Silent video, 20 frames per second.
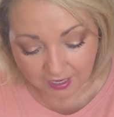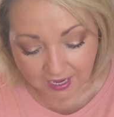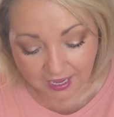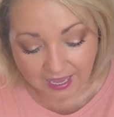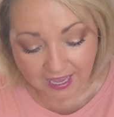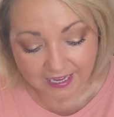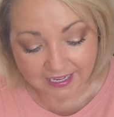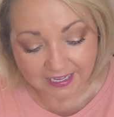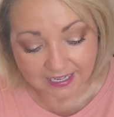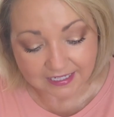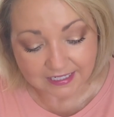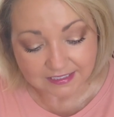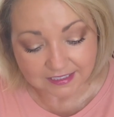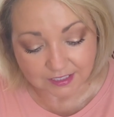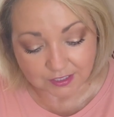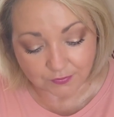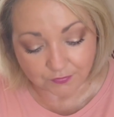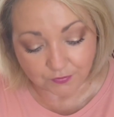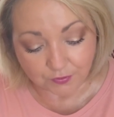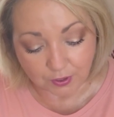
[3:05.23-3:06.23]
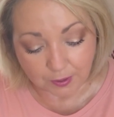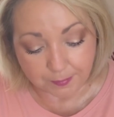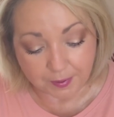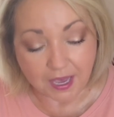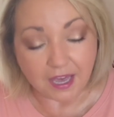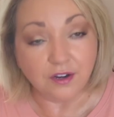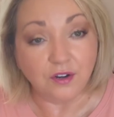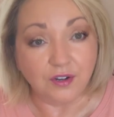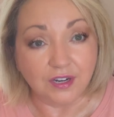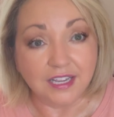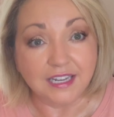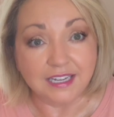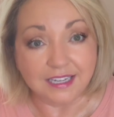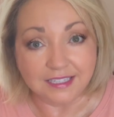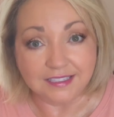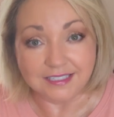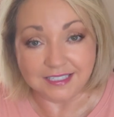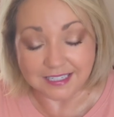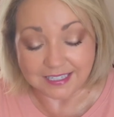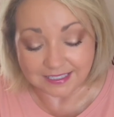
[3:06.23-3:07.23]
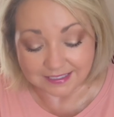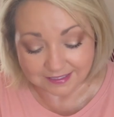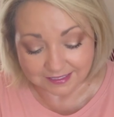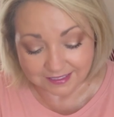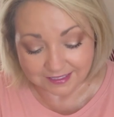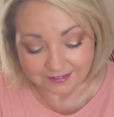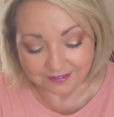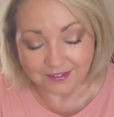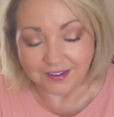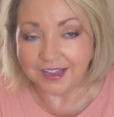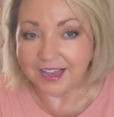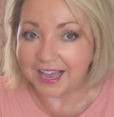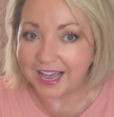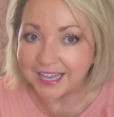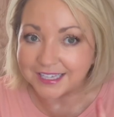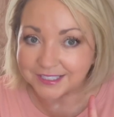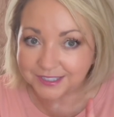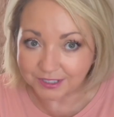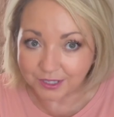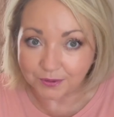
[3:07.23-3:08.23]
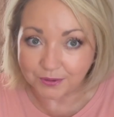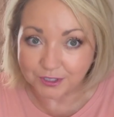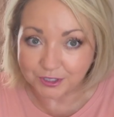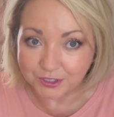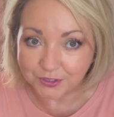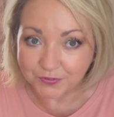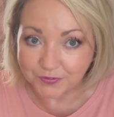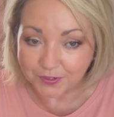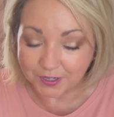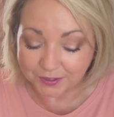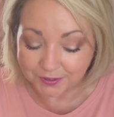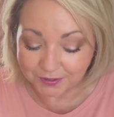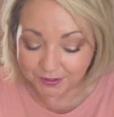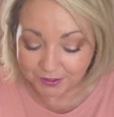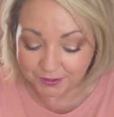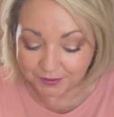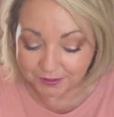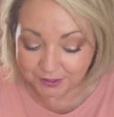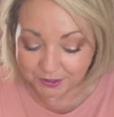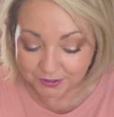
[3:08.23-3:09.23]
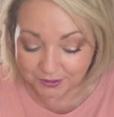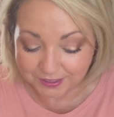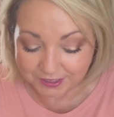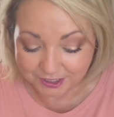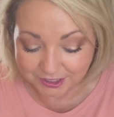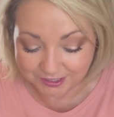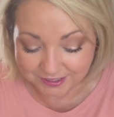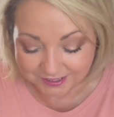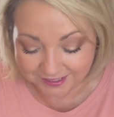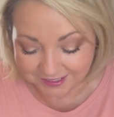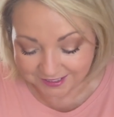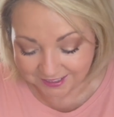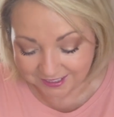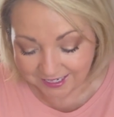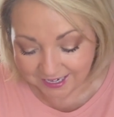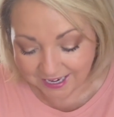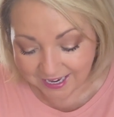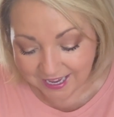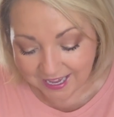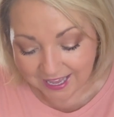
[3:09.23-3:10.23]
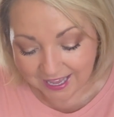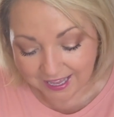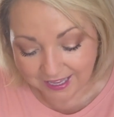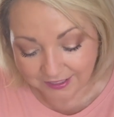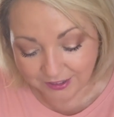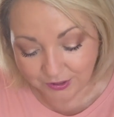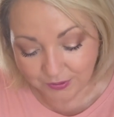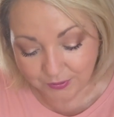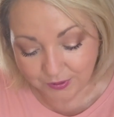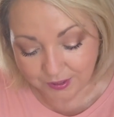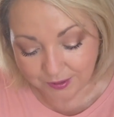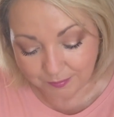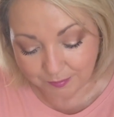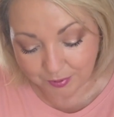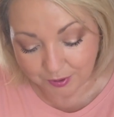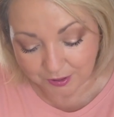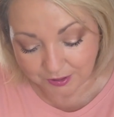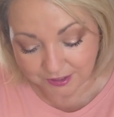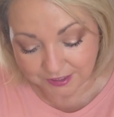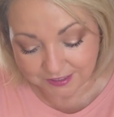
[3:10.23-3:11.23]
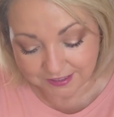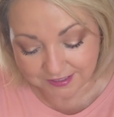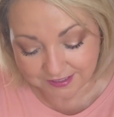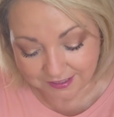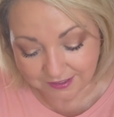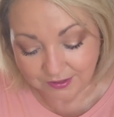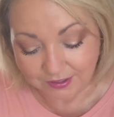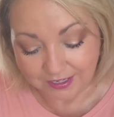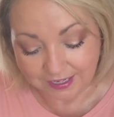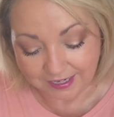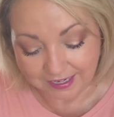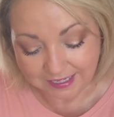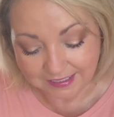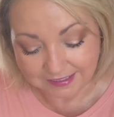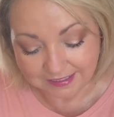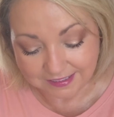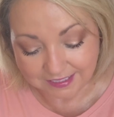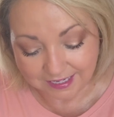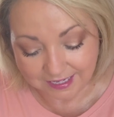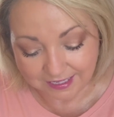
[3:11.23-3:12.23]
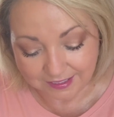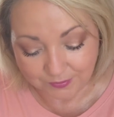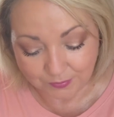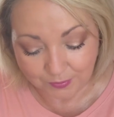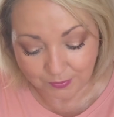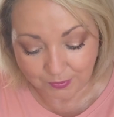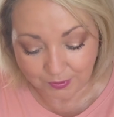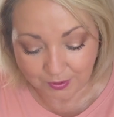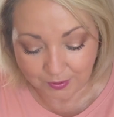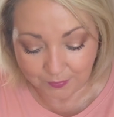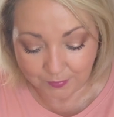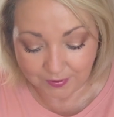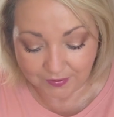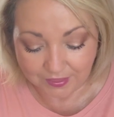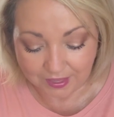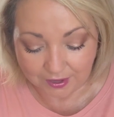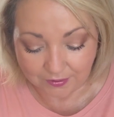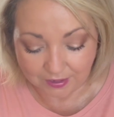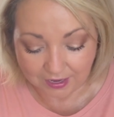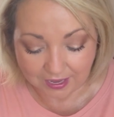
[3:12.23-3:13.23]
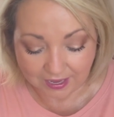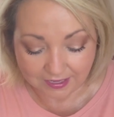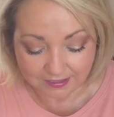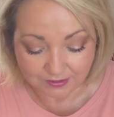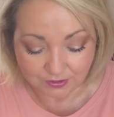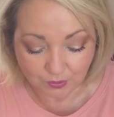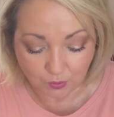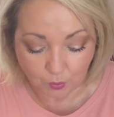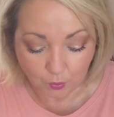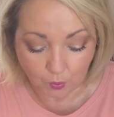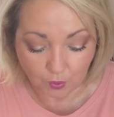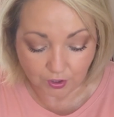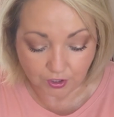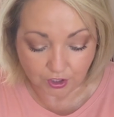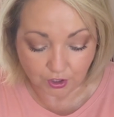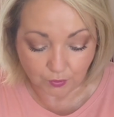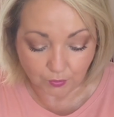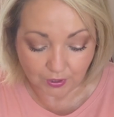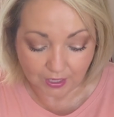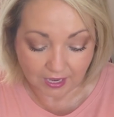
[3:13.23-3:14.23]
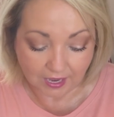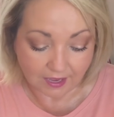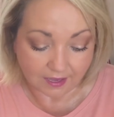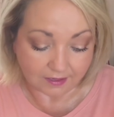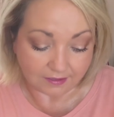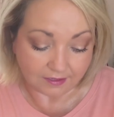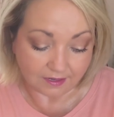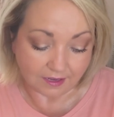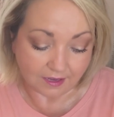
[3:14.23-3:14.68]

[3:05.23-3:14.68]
Again, it's a free pattern. It is easy as long as you follow your instructions. And you can purchase it, like I said, without ads, or you can